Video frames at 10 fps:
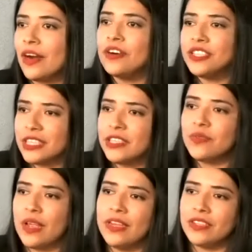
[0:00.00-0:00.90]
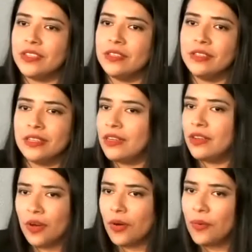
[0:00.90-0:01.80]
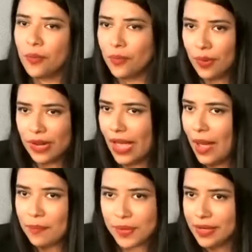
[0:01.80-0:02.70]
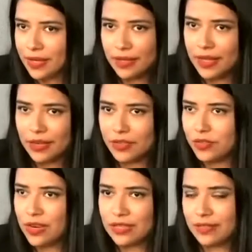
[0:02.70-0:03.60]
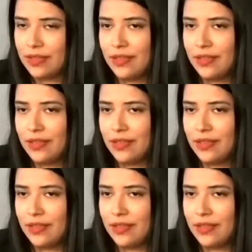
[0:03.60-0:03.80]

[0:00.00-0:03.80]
our generation didn't know what happened in Honduras